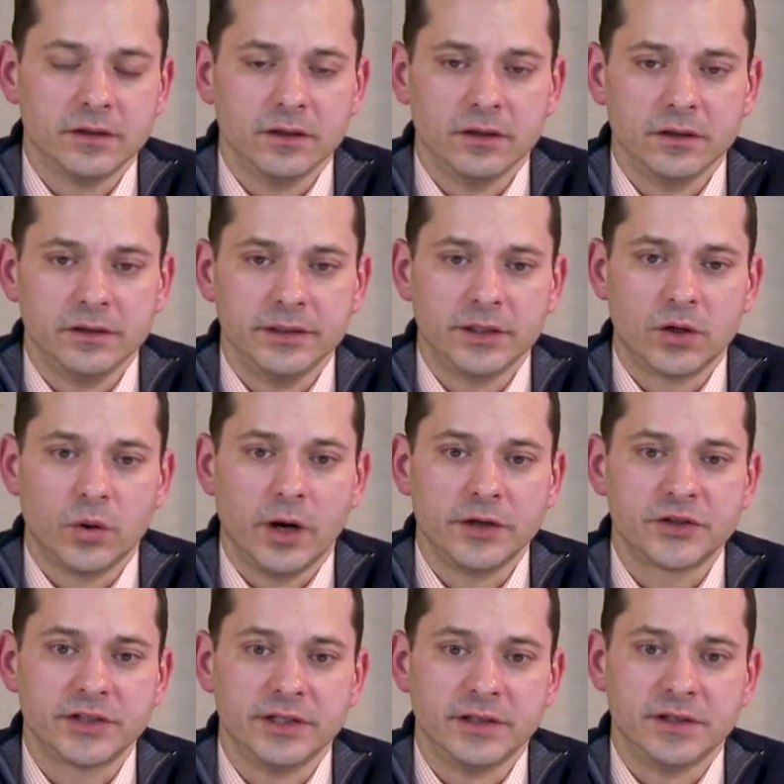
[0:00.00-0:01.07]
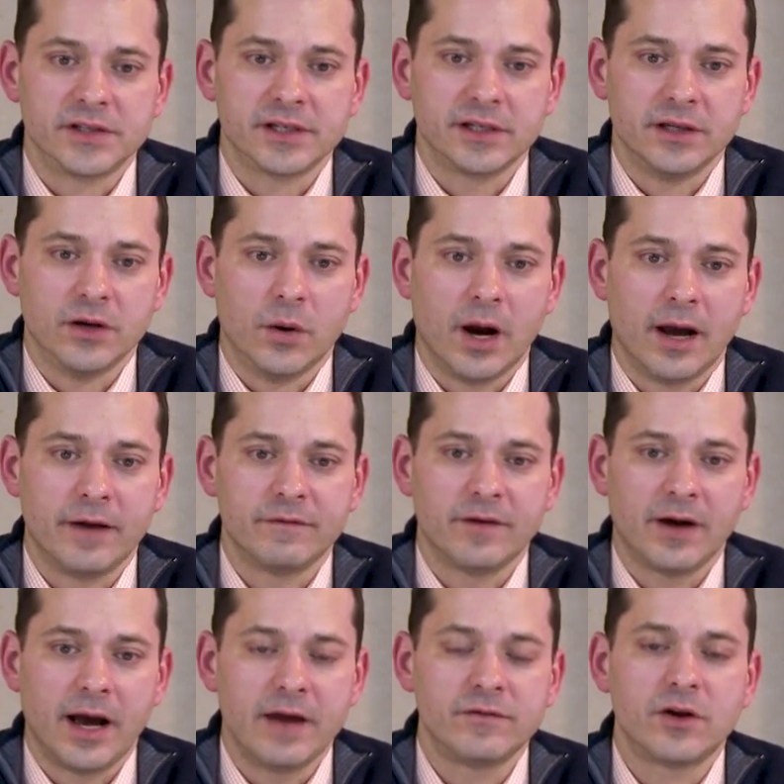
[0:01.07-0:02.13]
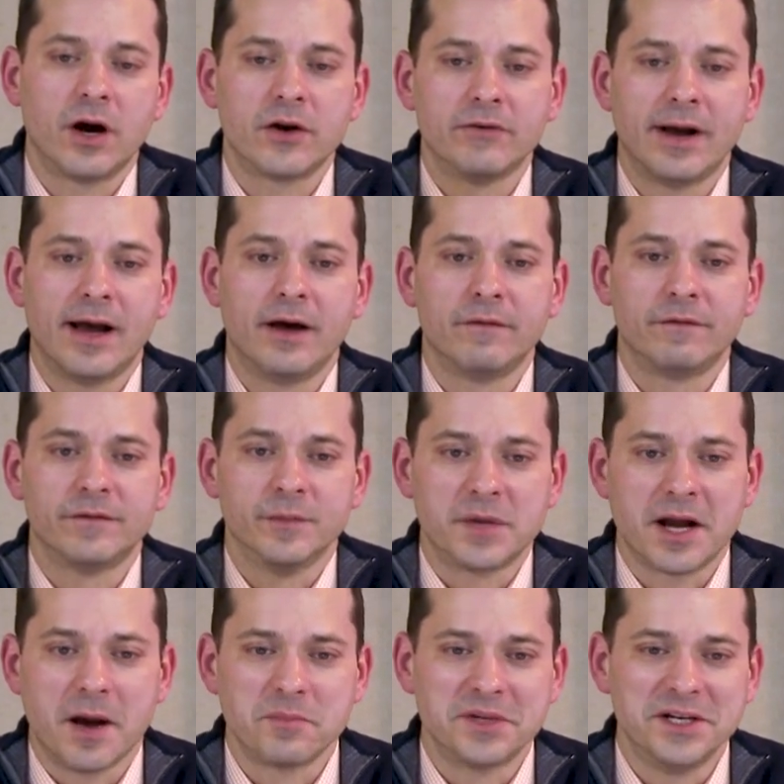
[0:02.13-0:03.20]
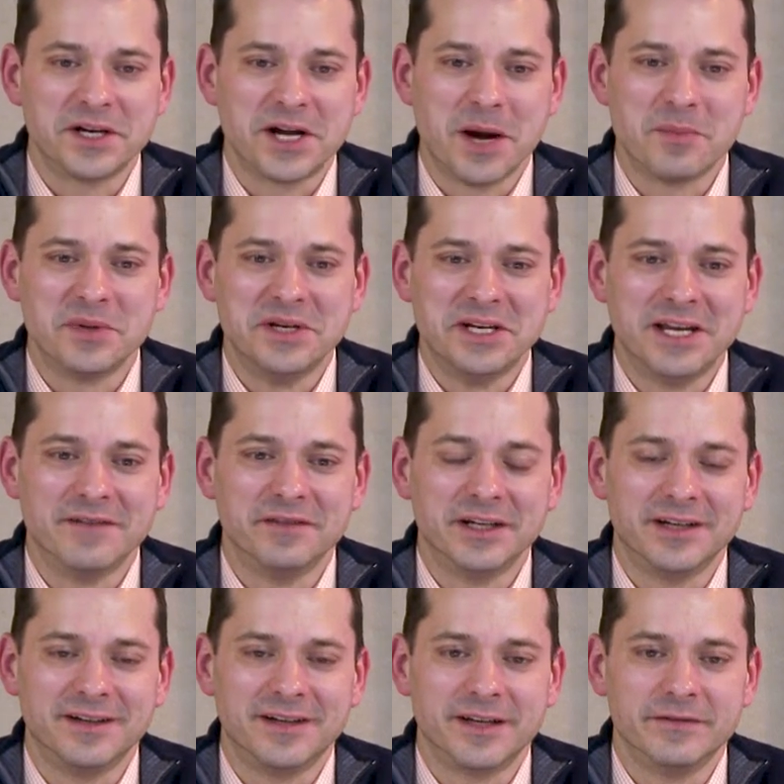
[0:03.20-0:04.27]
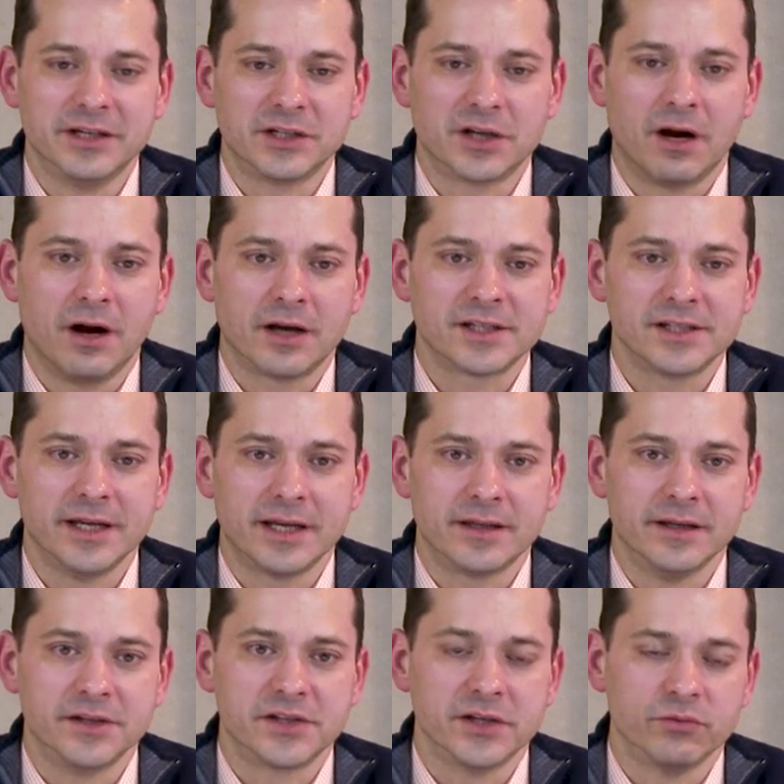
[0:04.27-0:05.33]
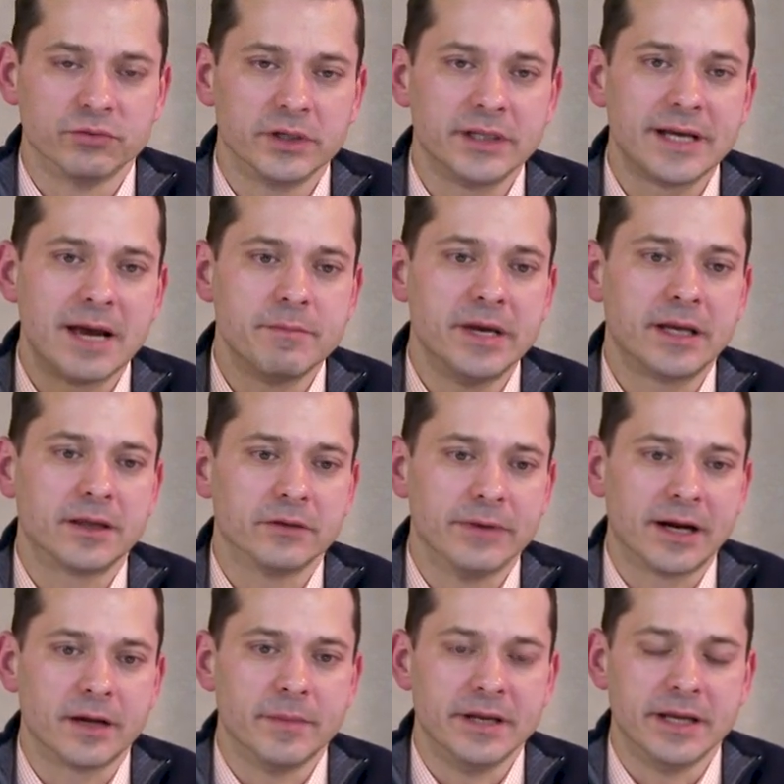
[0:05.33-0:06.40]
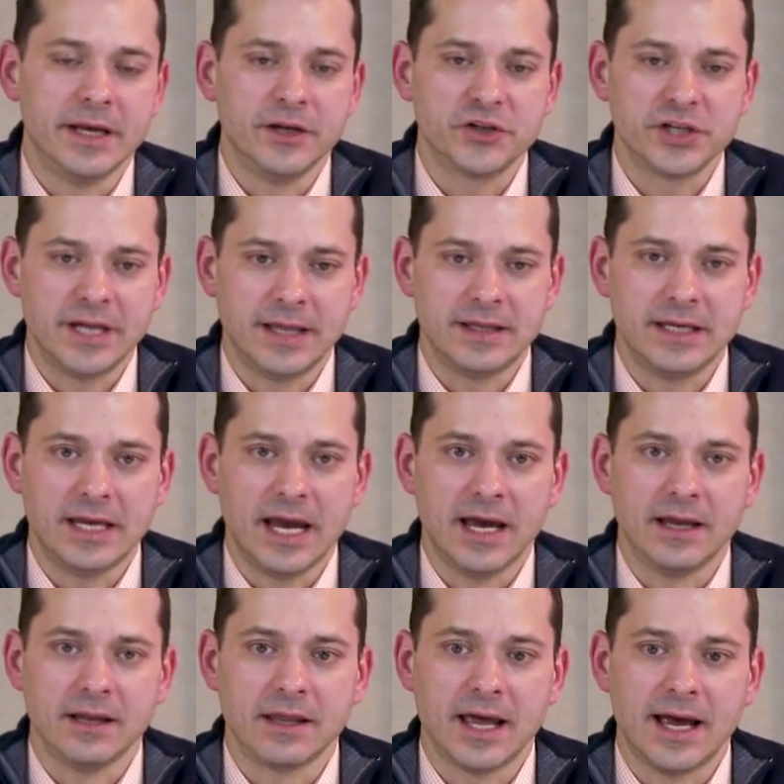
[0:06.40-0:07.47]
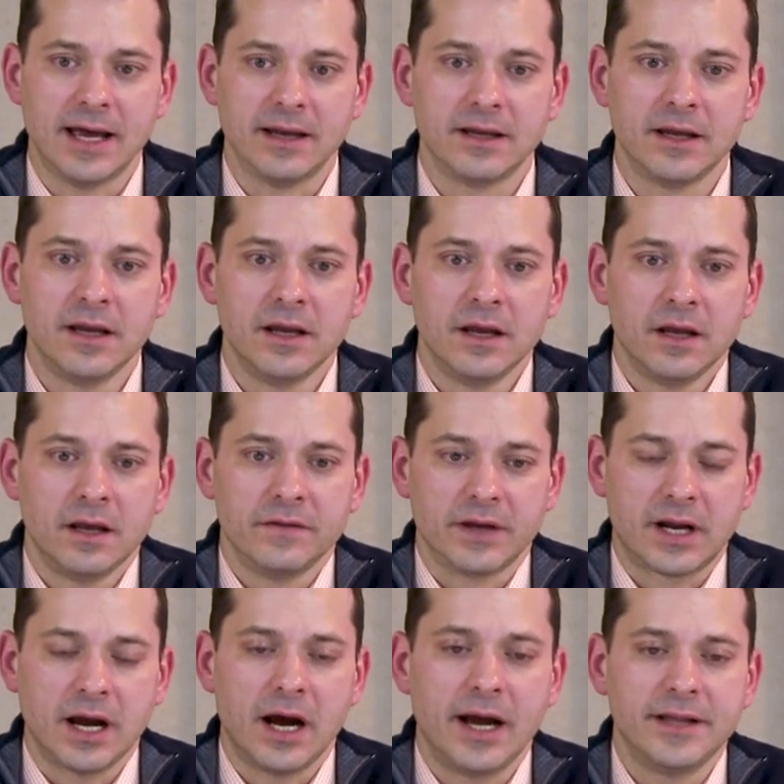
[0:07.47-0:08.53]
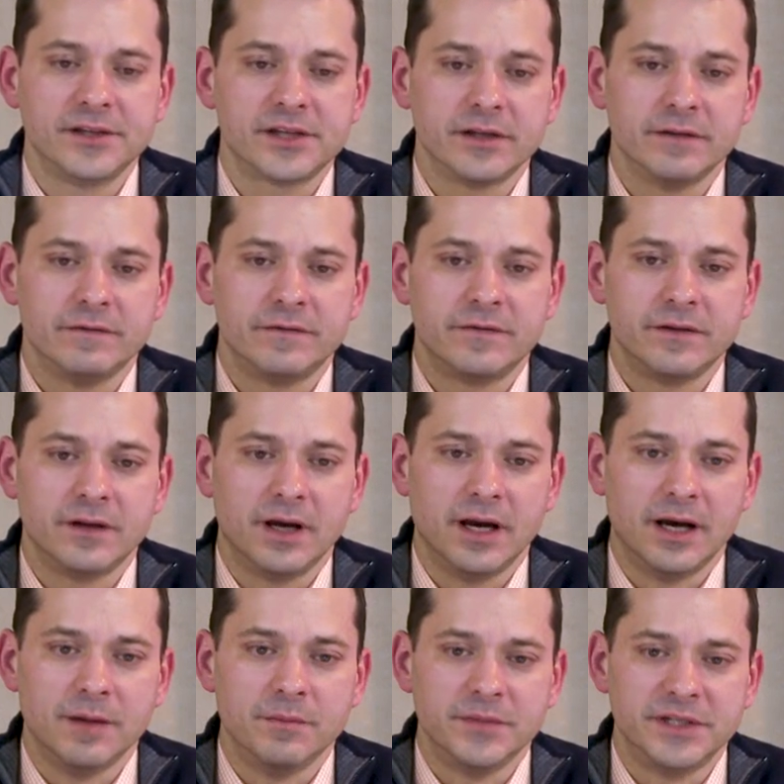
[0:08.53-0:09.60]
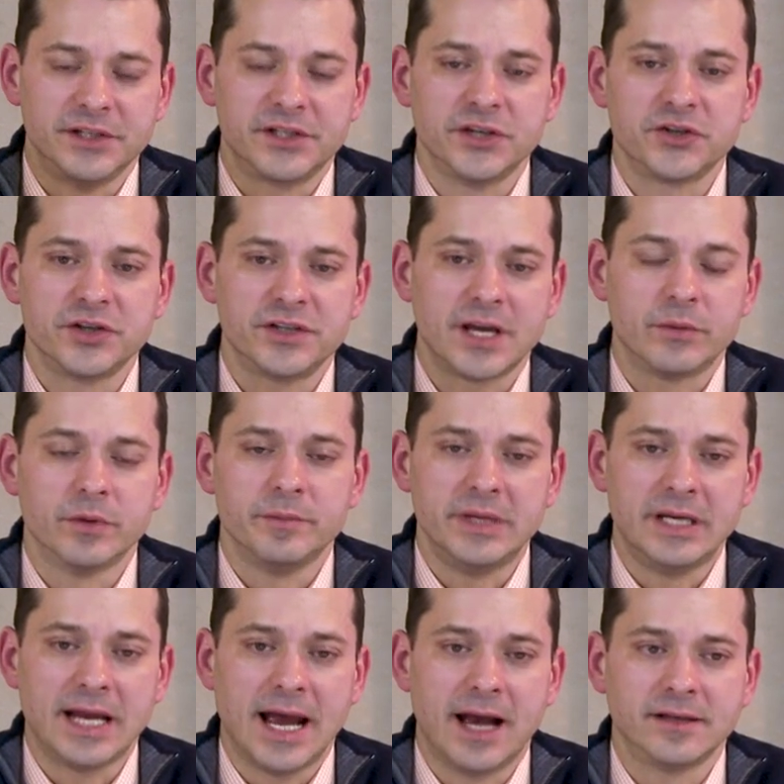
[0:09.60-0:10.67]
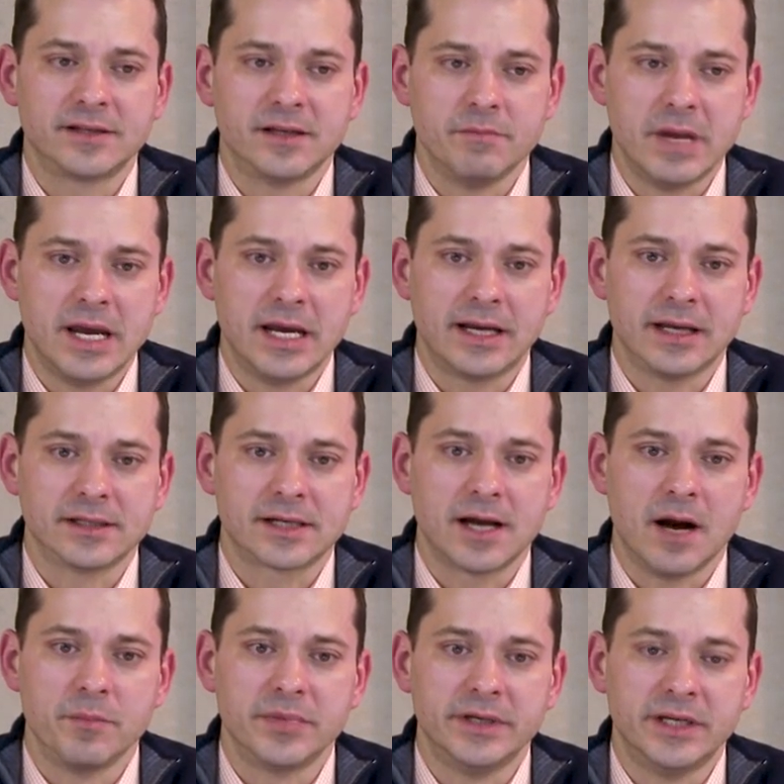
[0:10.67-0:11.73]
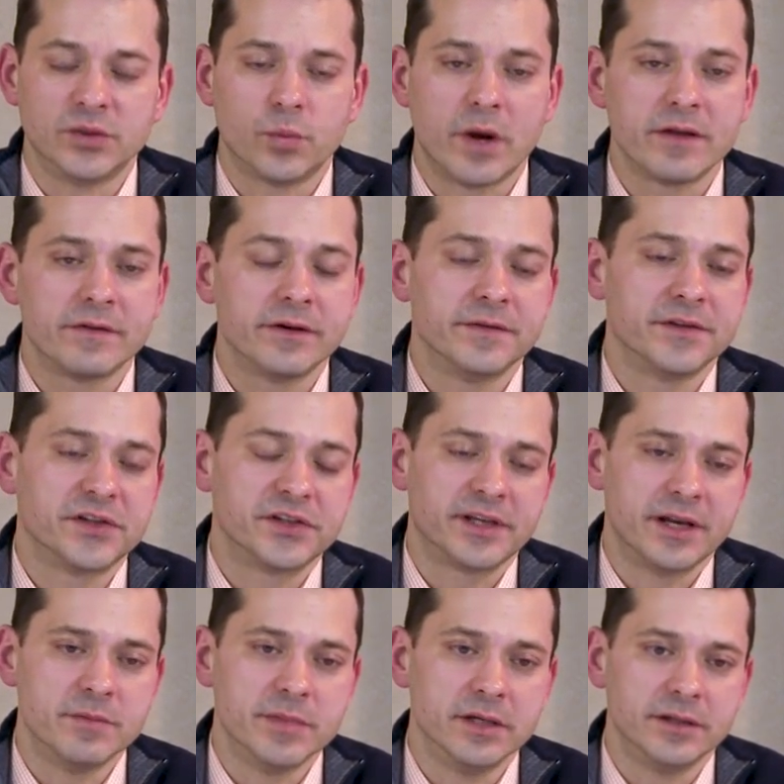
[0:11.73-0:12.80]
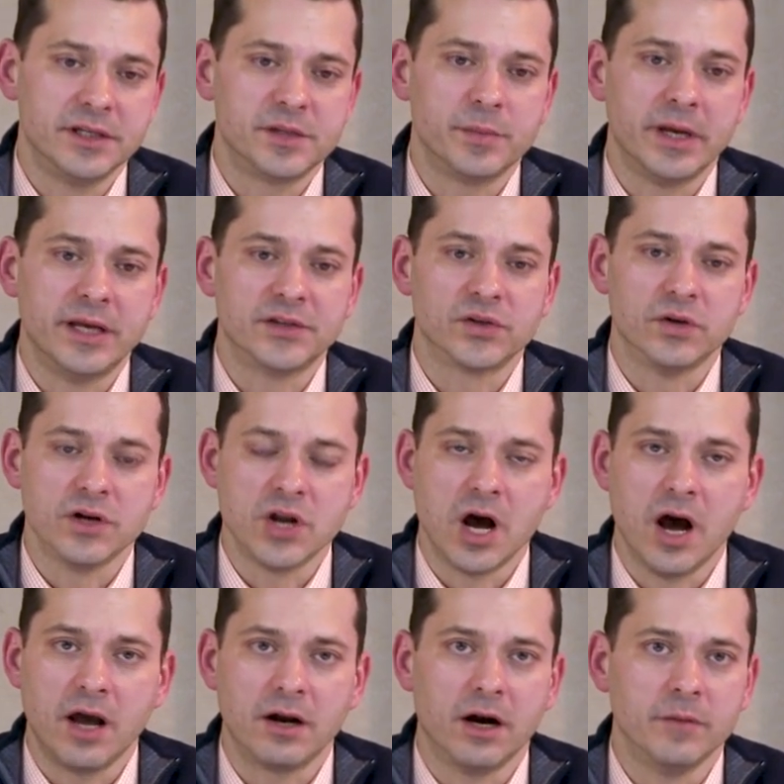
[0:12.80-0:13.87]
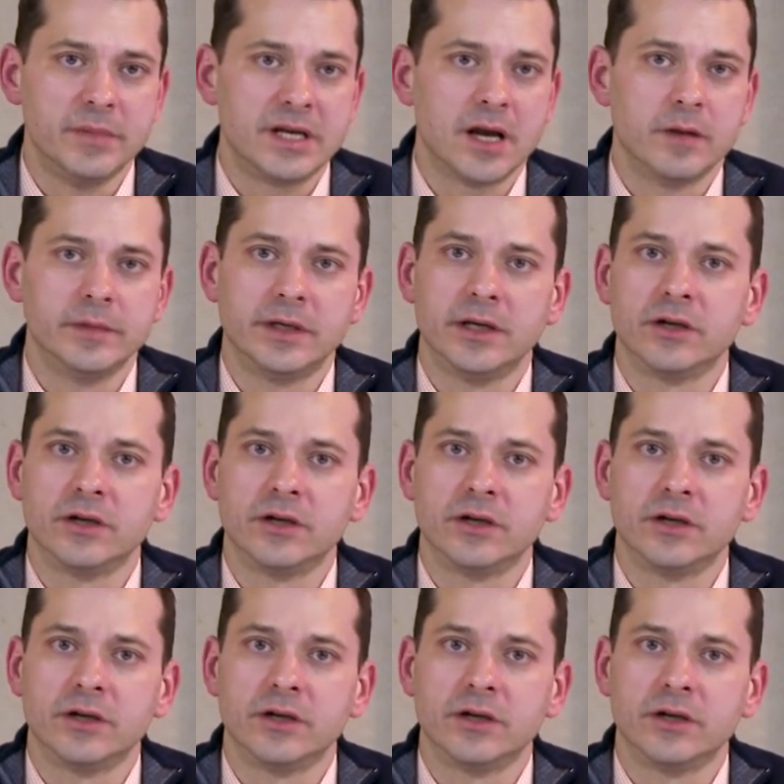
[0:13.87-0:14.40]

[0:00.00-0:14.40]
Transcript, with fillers: your earlier questions. You know, I've, I've gone around from company to company giving, giving talks like this, and really I make the recommendation at the end that the kinds of um, decisions that we're being asked to make as companies, whether they're in the sustainability space or not, are becoming